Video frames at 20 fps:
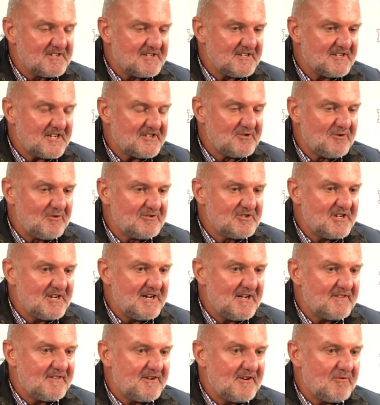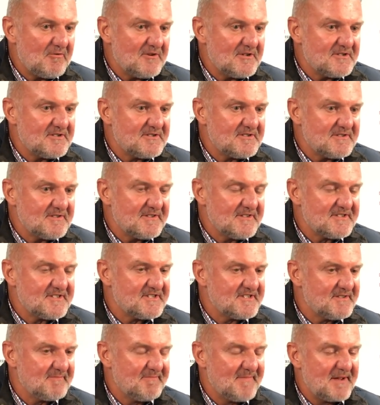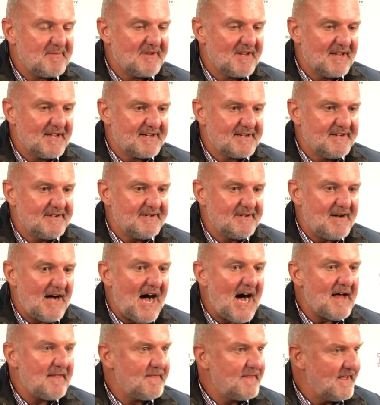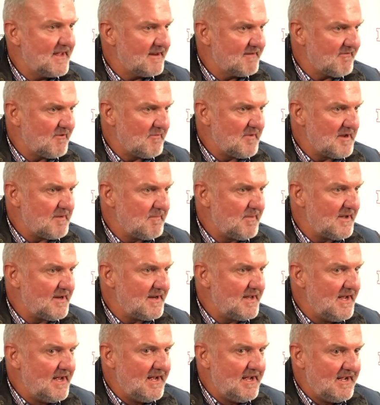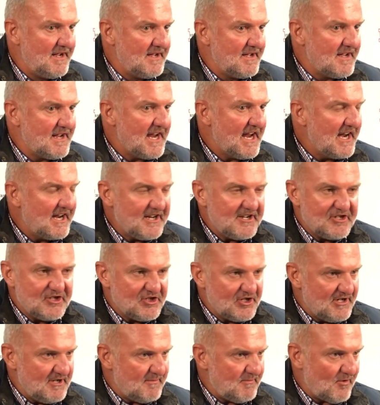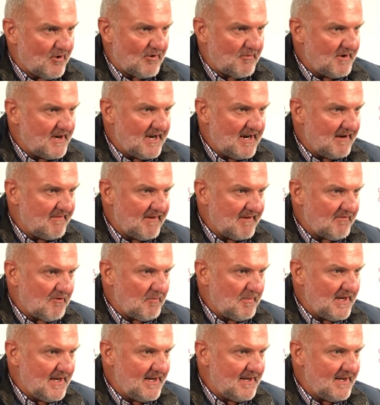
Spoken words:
As I told Gene out there, this is maybe like an odd thing for me, but any gym or arena I've ever been